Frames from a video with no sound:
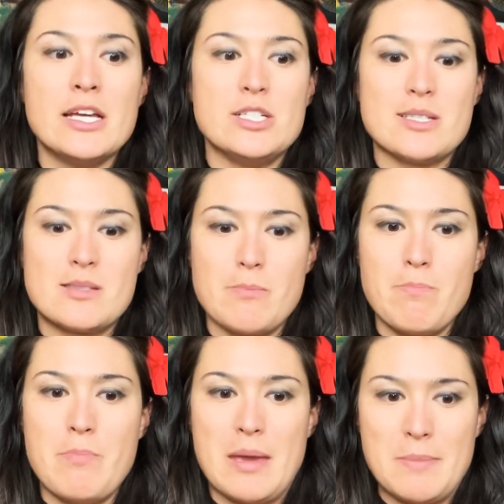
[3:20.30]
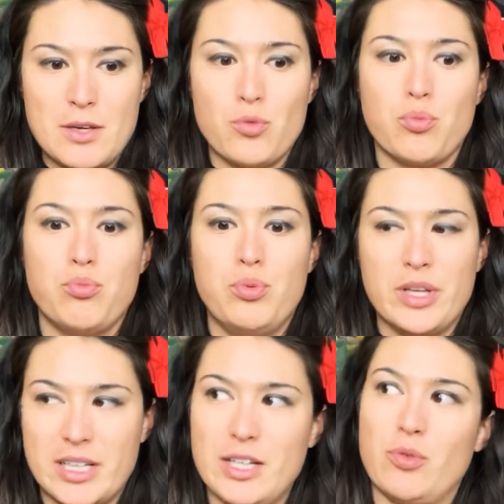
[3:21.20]
just made me
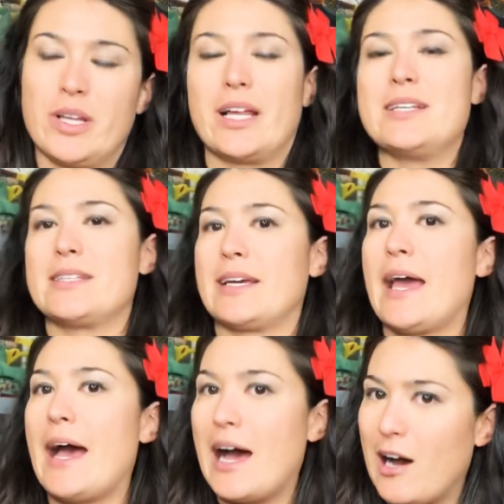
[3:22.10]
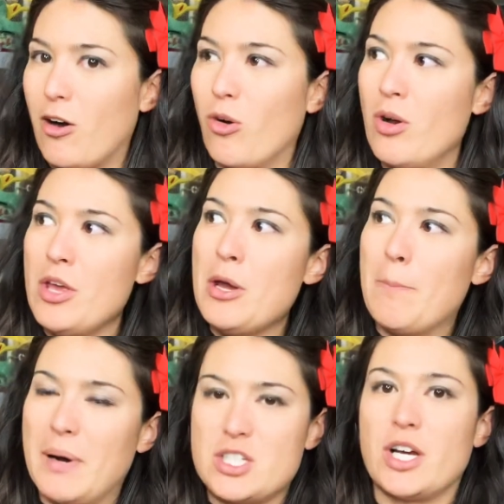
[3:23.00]
really realize like how
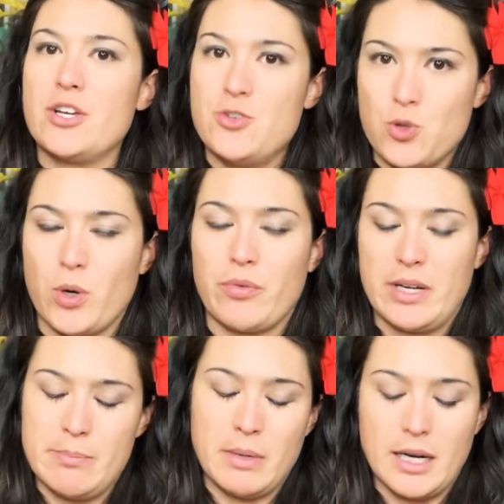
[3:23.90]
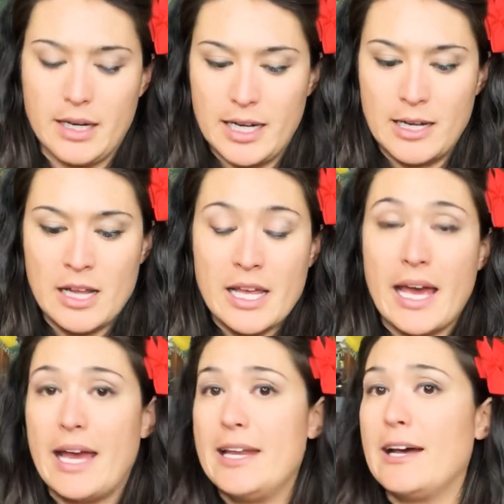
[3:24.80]
much I enjoy reading manga.
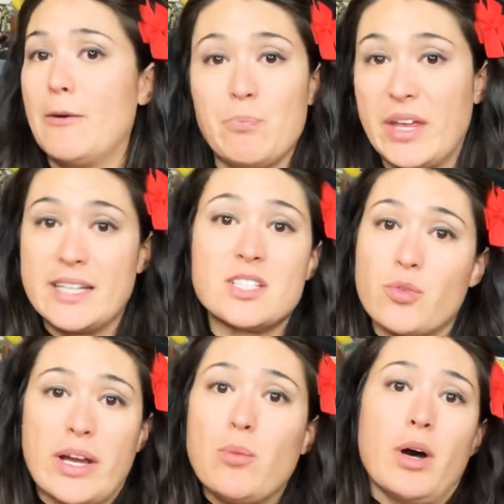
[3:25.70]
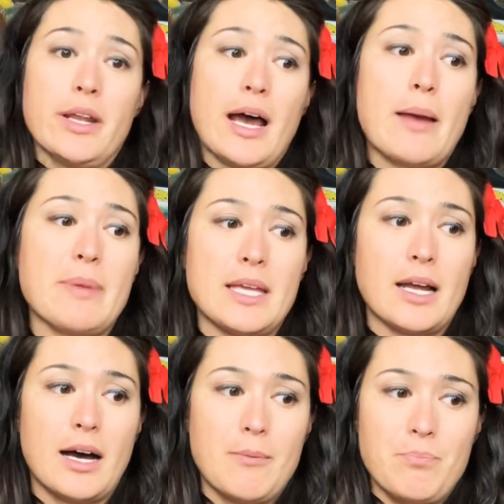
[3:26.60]
And it's a great one. I mean,
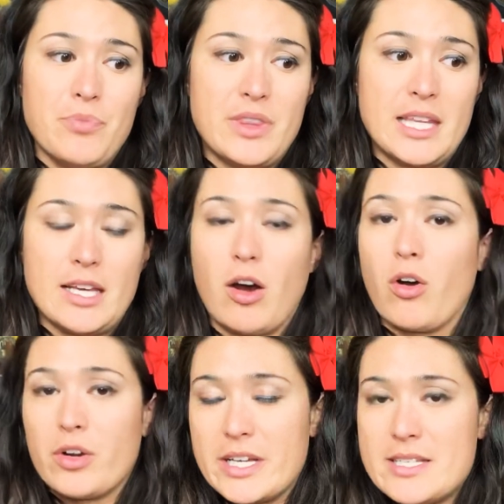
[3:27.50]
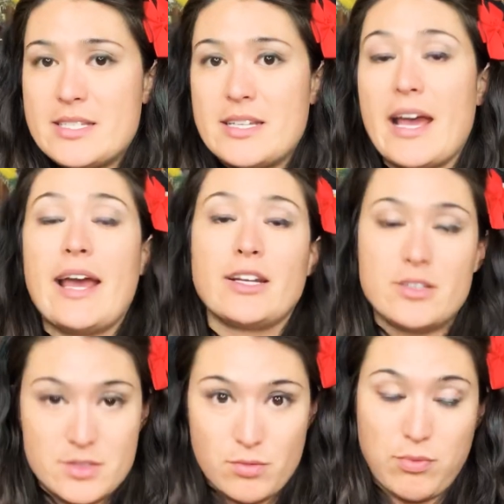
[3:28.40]
the artist
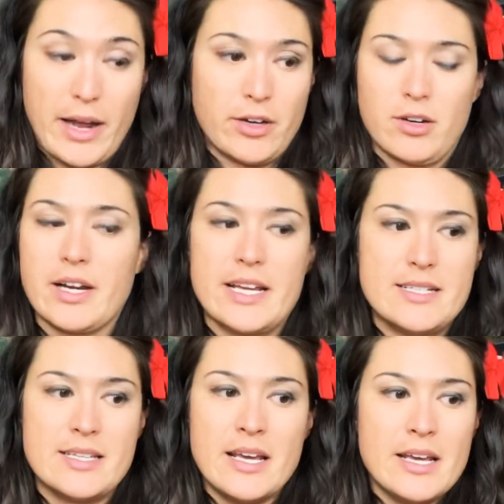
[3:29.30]
and writer is